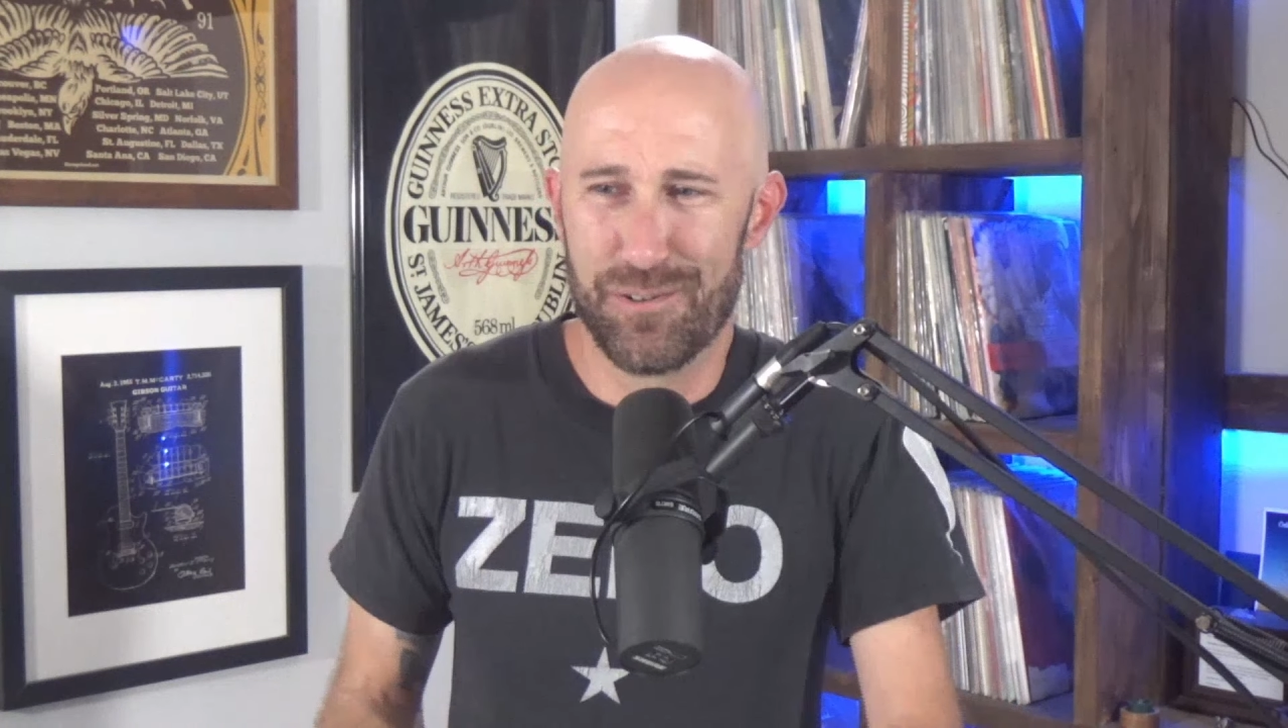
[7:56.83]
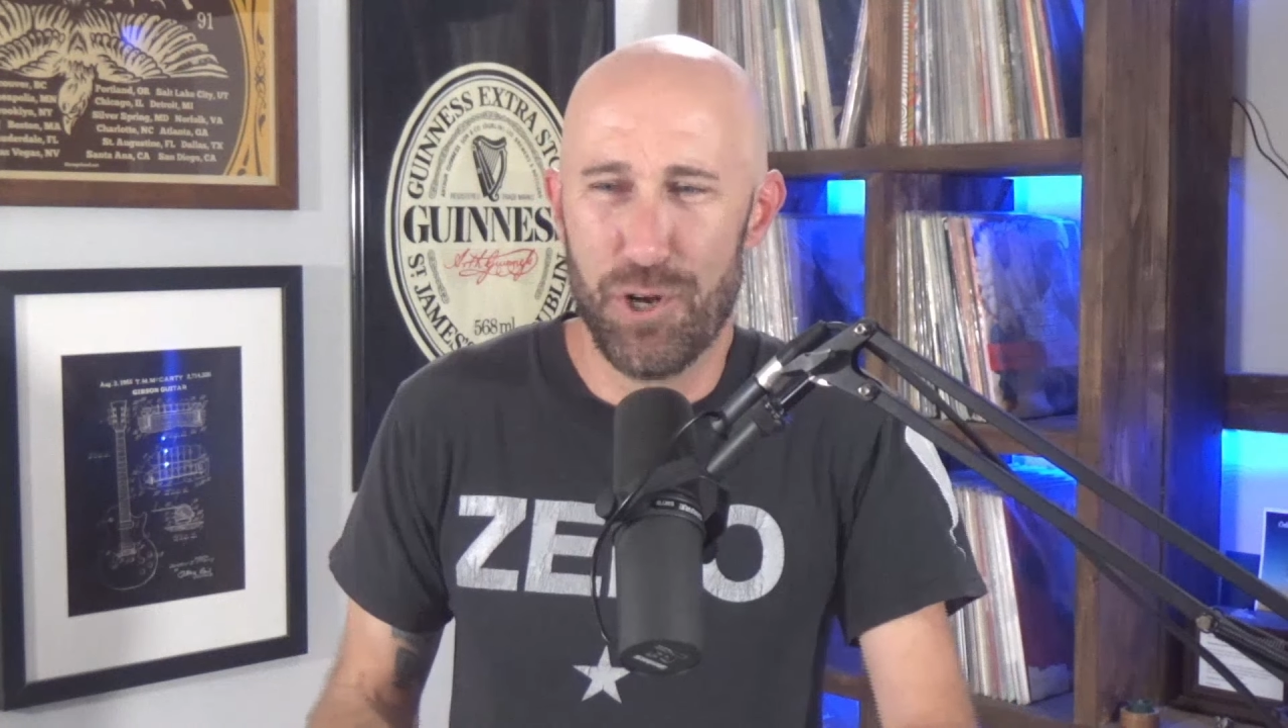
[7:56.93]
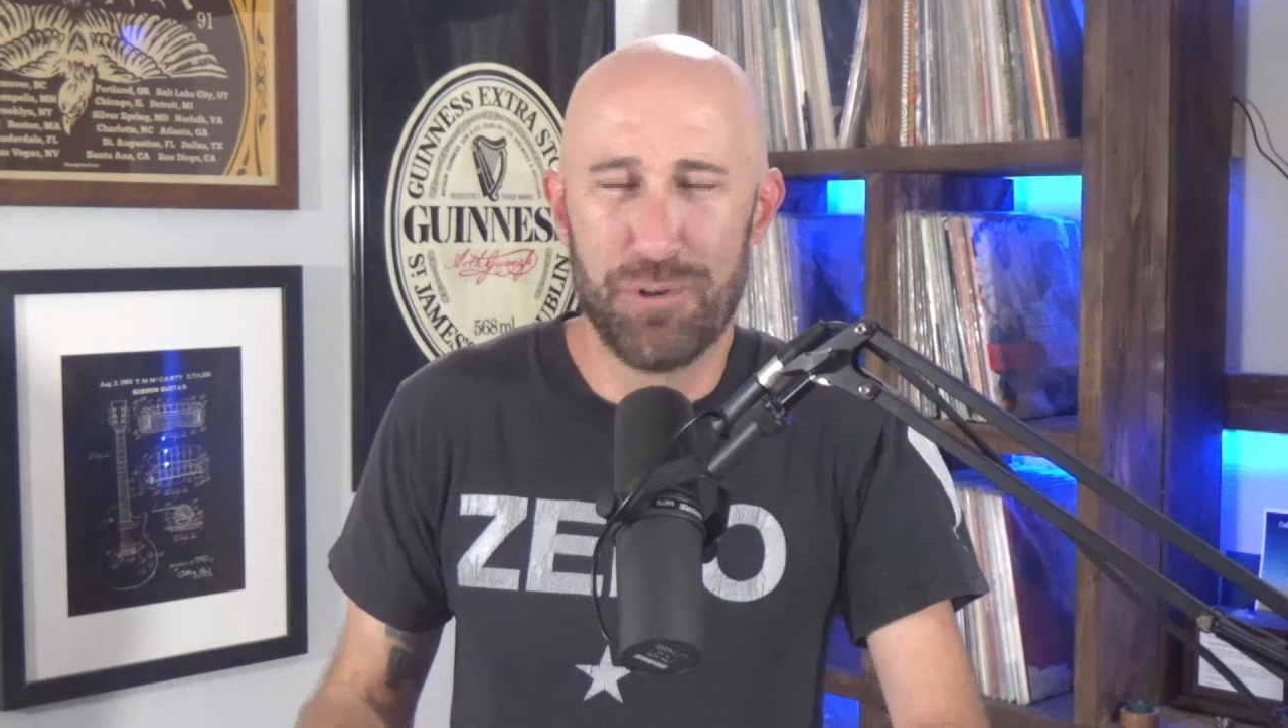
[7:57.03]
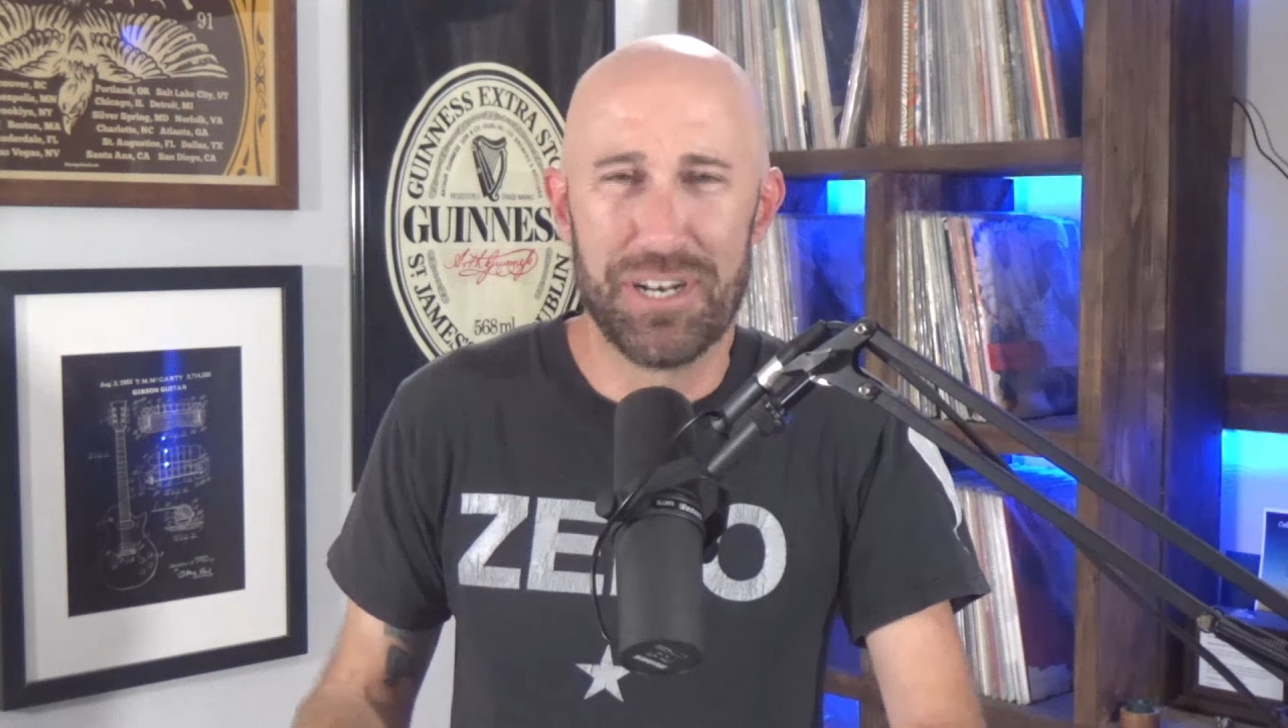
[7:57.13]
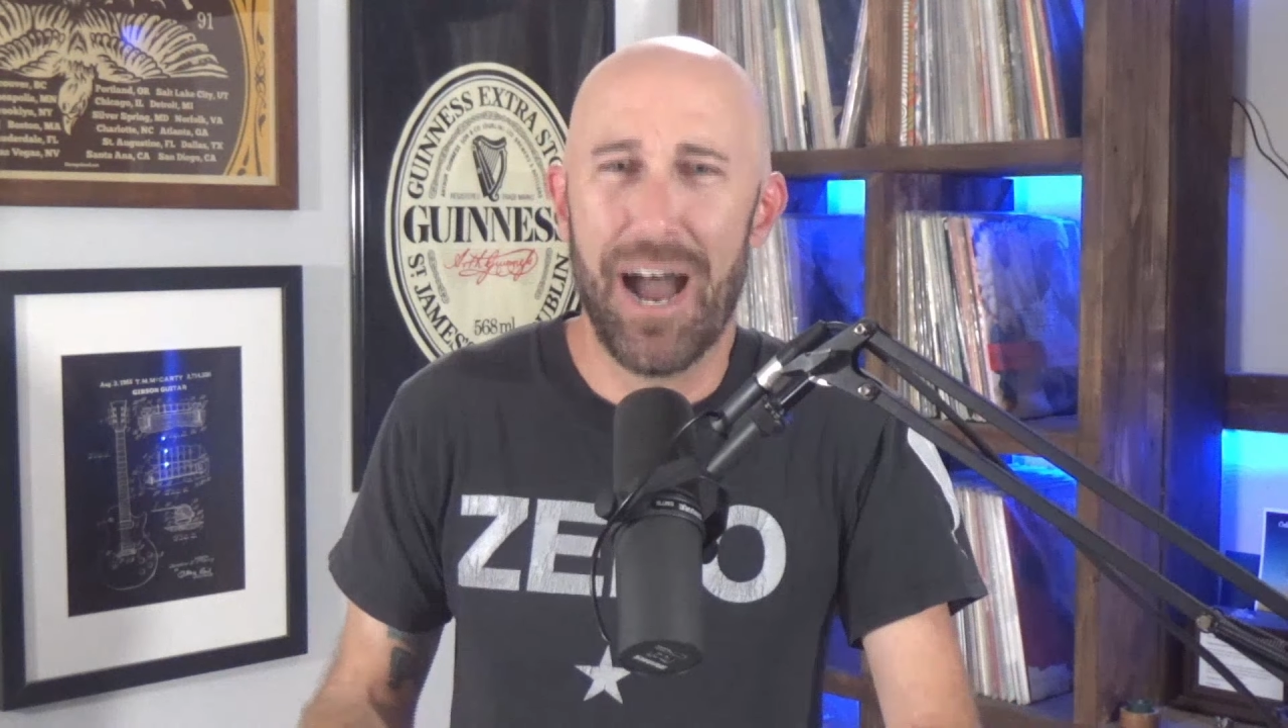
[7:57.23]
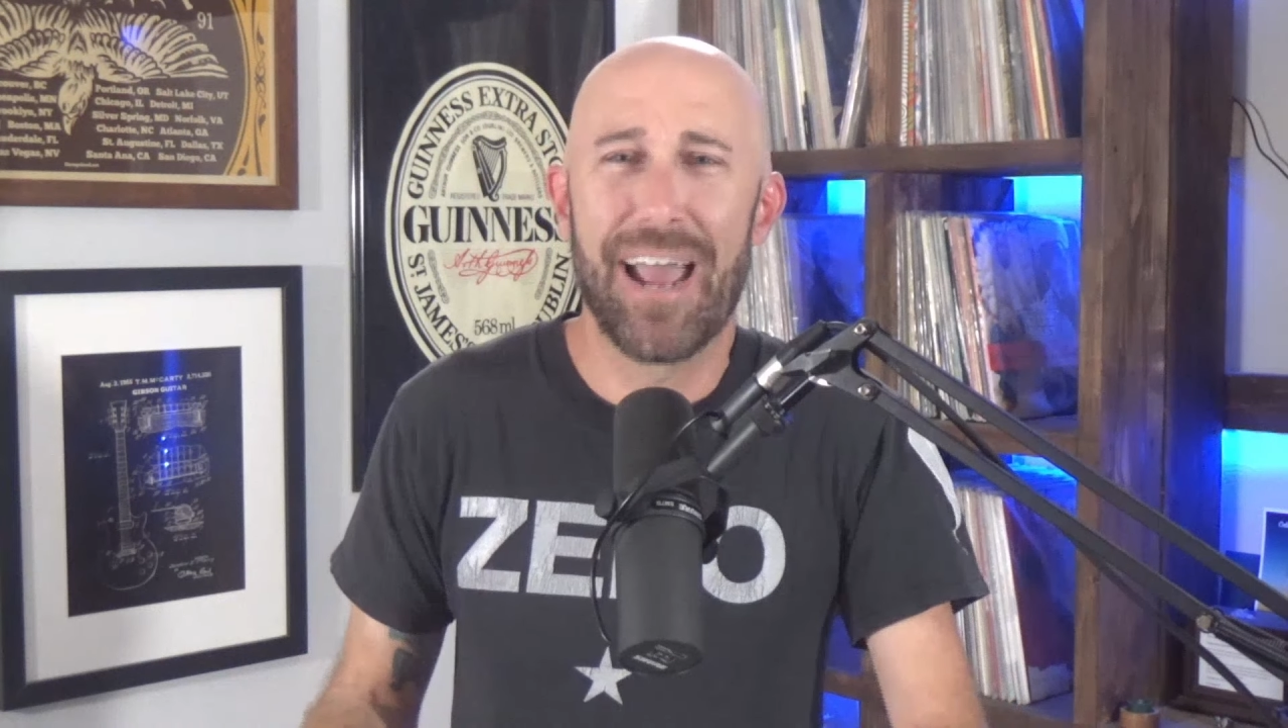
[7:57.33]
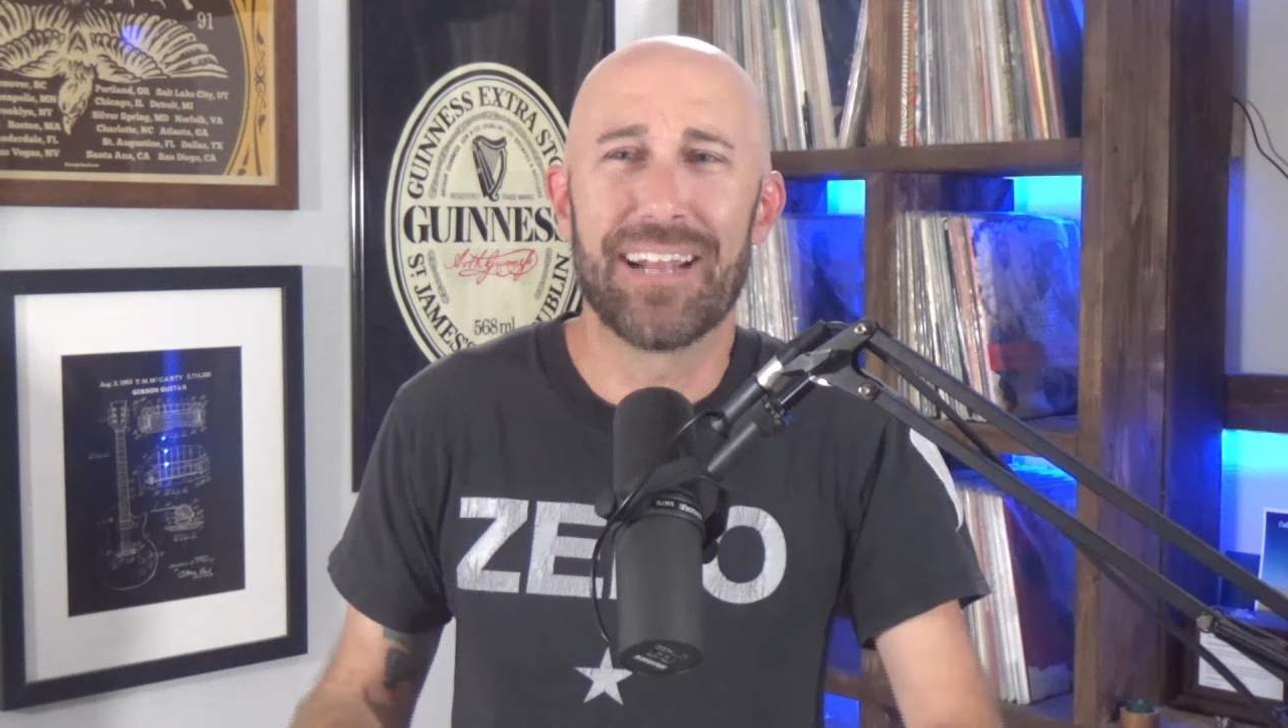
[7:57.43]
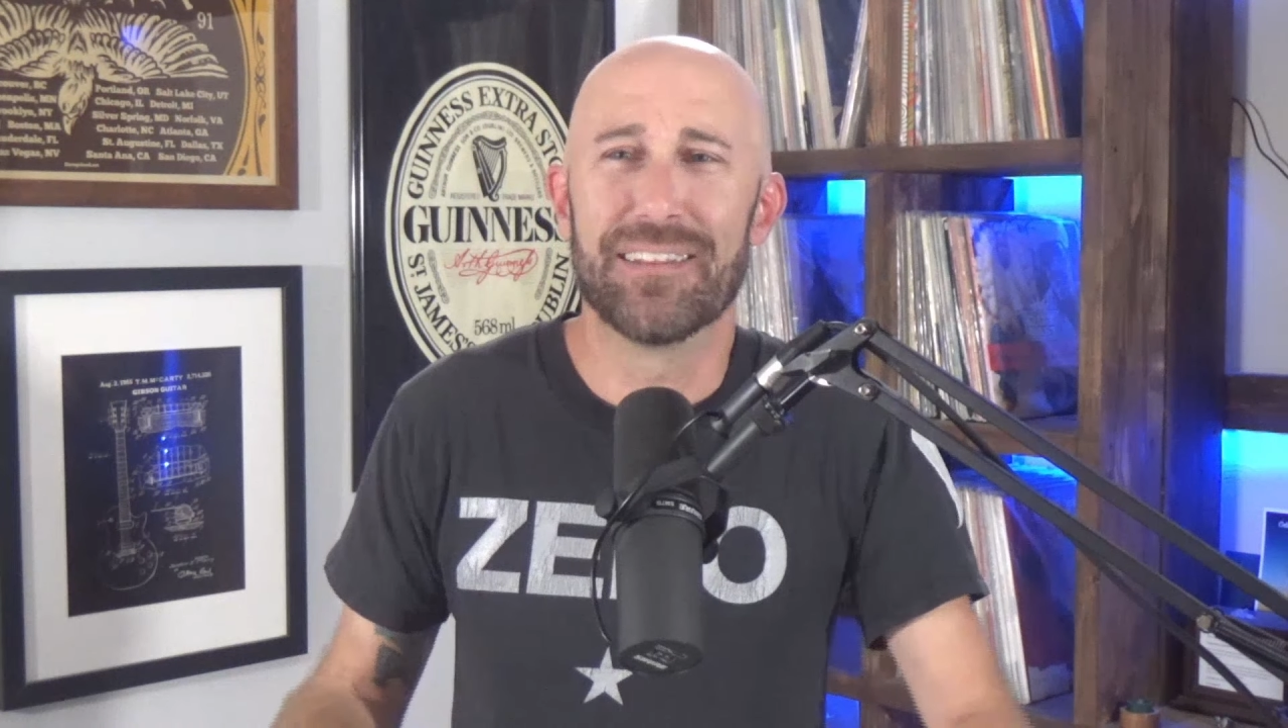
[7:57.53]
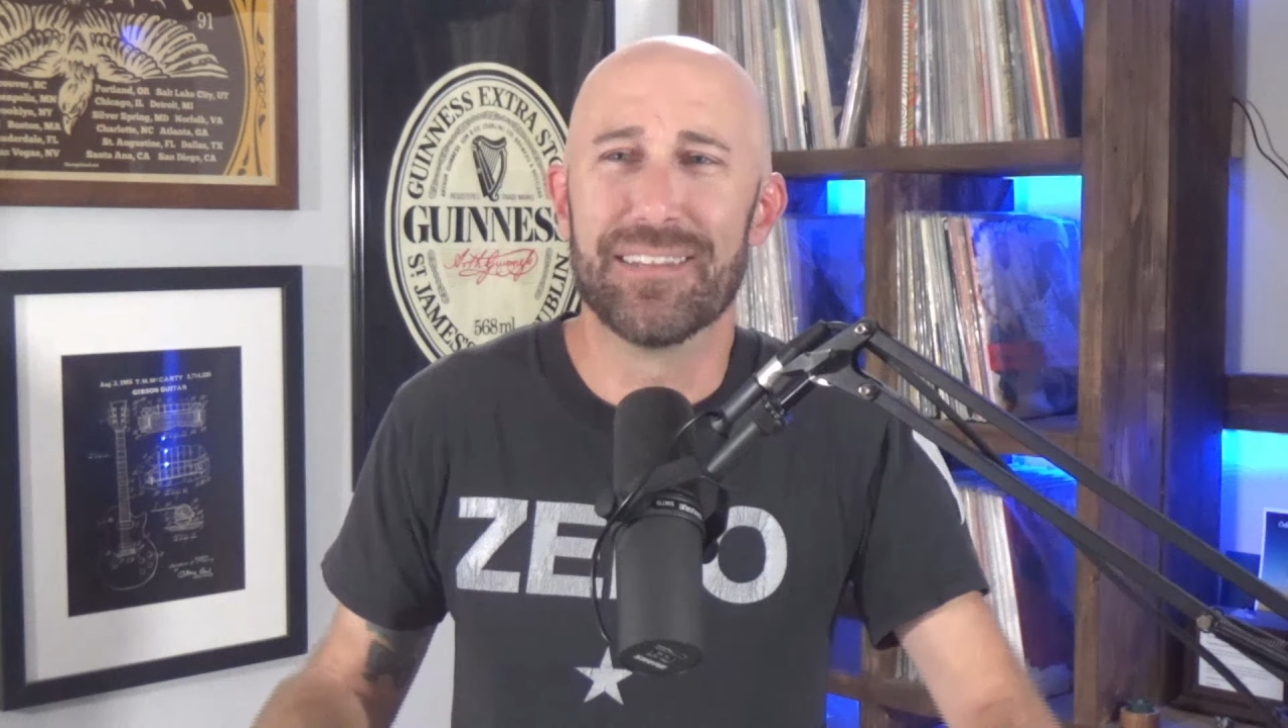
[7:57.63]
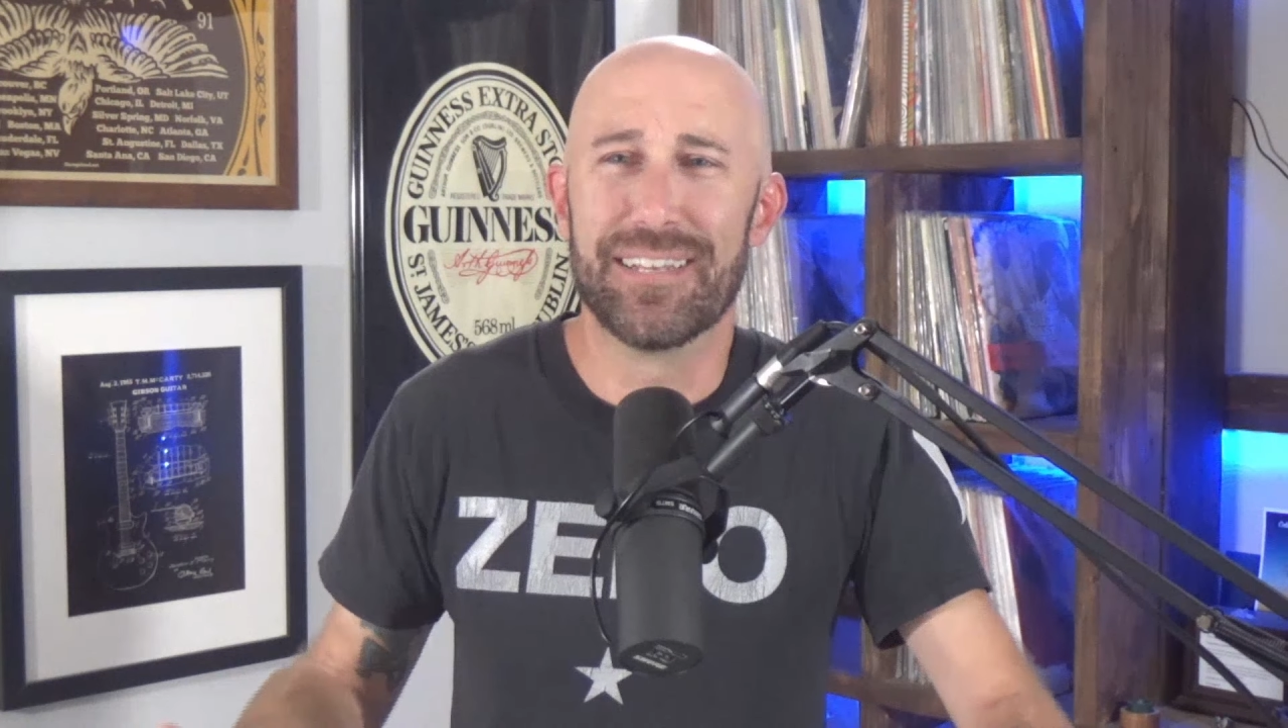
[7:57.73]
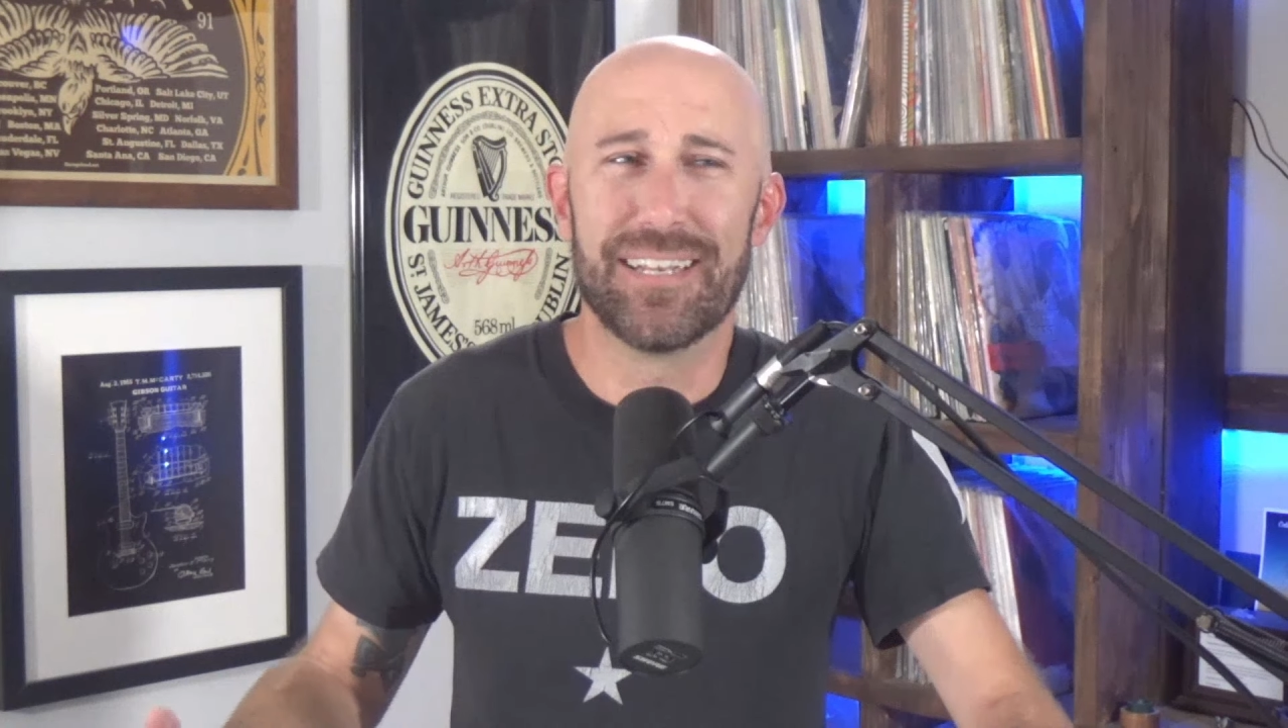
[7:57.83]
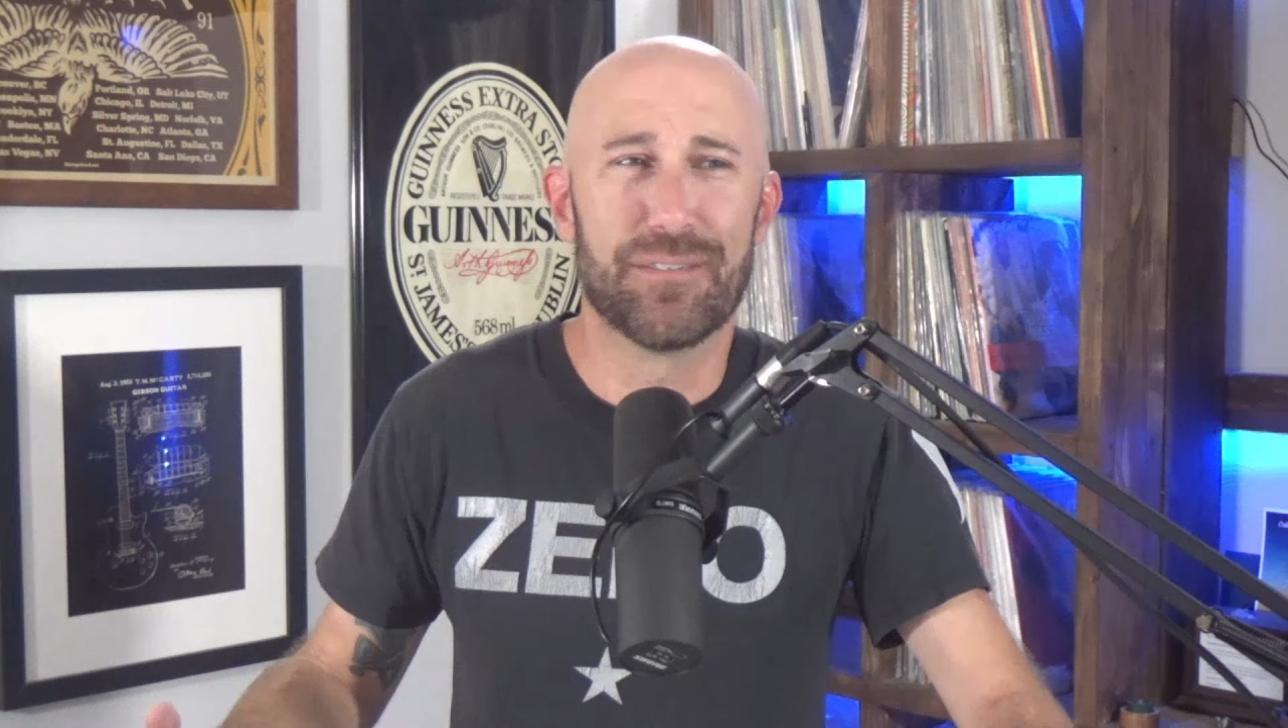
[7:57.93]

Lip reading: no denying the